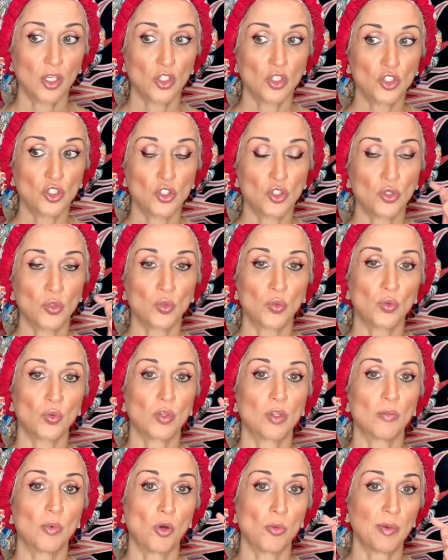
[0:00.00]
to
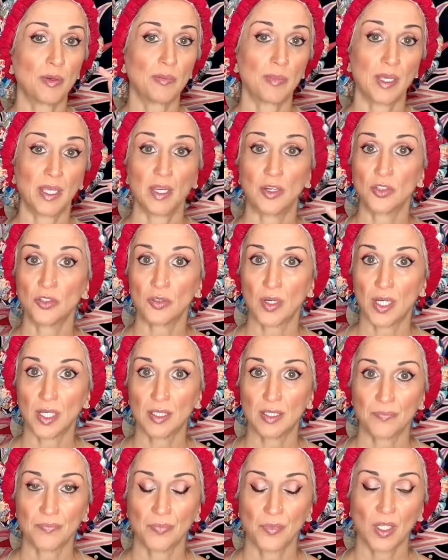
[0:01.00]
the moment my hair
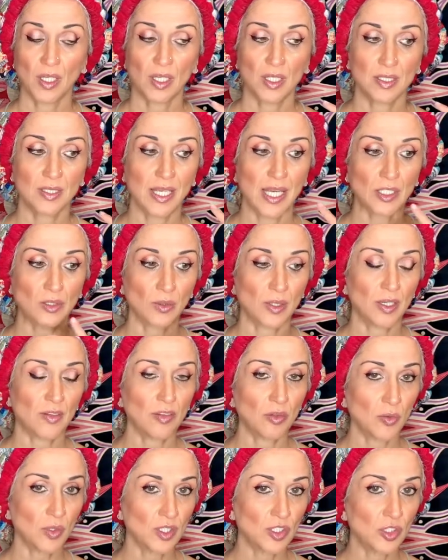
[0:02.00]
dries, because that's what
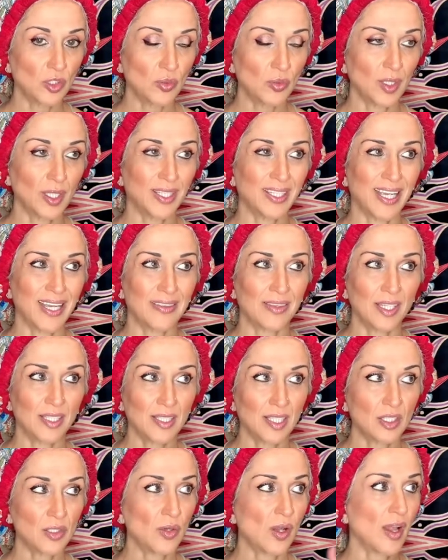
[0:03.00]
everyone's doing, and they
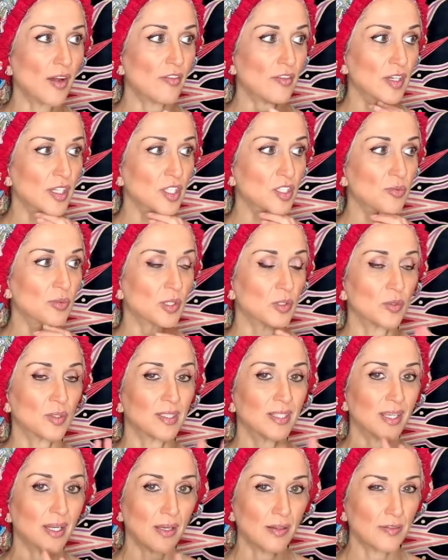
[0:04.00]
tend to average between
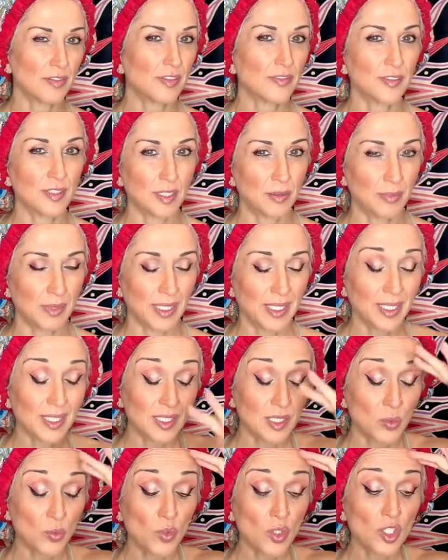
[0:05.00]
10 and 15 minutes,
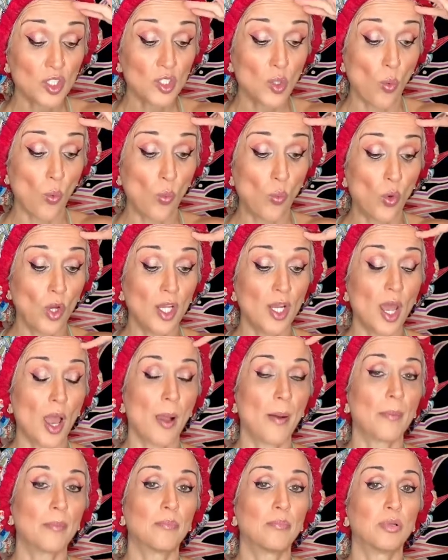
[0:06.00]
which would
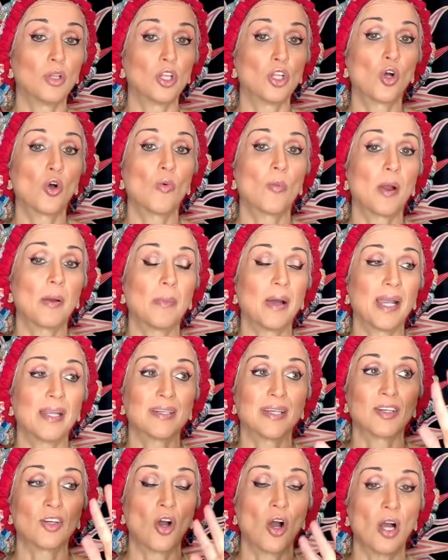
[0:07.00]
blow my mind.
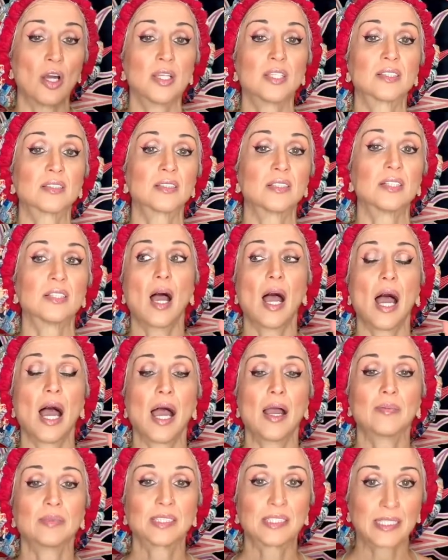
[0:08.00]
And honestly,
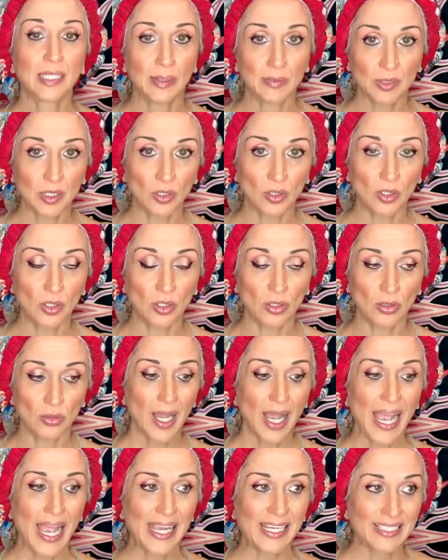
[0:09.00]
I'm skeptical.
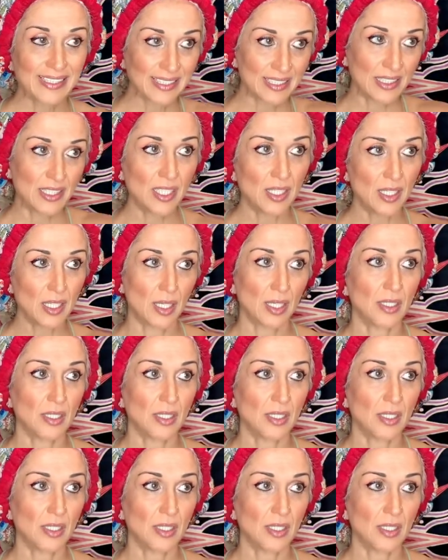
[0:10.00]
I see it,